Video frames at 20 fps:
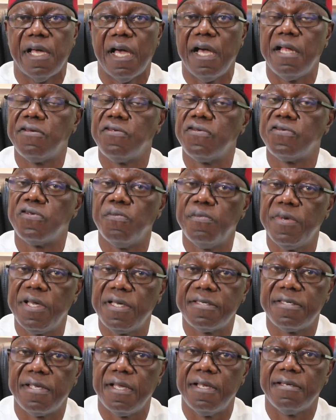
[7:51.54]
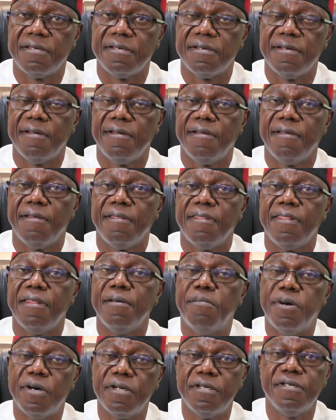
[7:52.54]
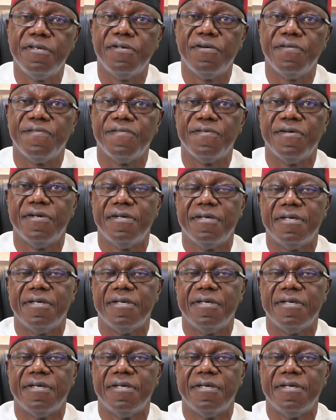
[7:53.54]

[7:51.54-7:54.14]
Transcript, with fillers: and to some extent, the burden of